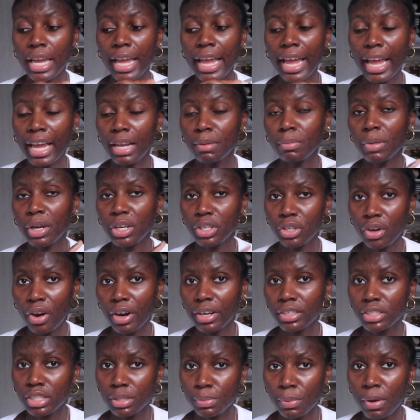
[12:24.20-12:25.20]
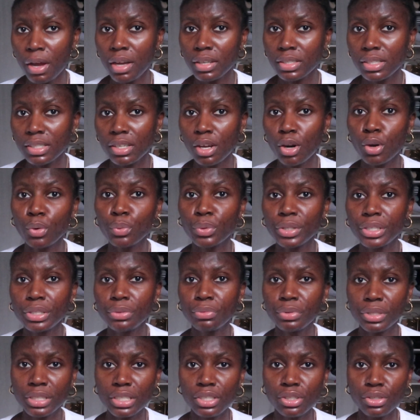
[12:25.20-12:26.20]
and my dark spots are
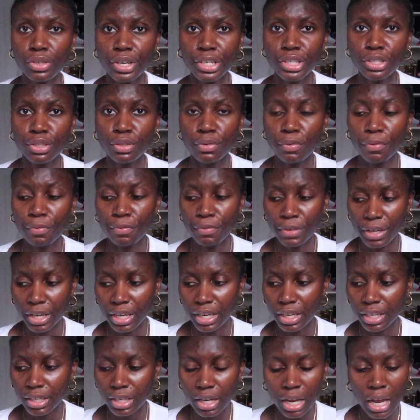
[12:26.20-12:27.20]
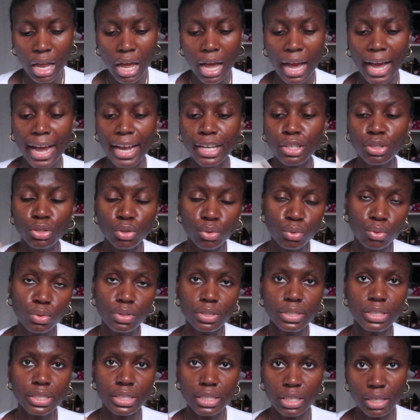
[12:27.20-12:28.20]
really starting to fade. I
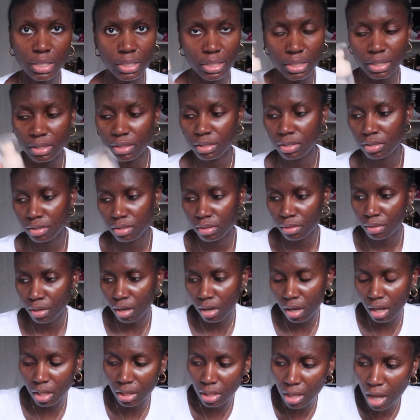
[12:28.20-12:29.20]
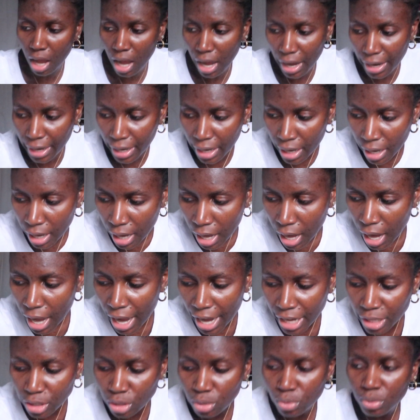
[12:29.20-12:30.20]
use this a lot.
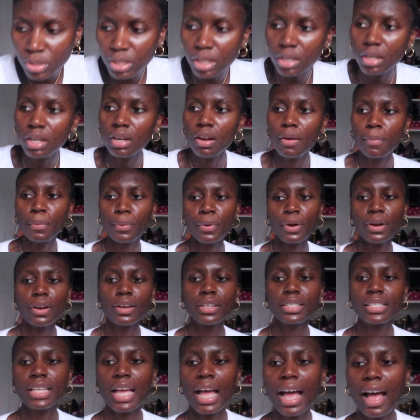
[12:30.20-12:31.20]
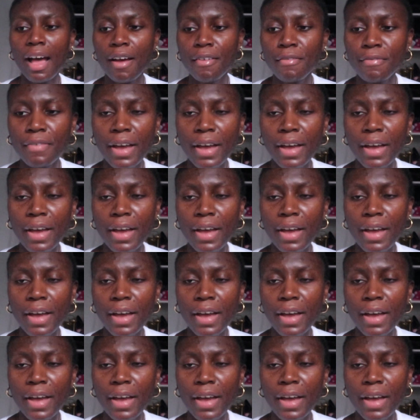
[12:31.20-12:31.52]
I use a lot of products that have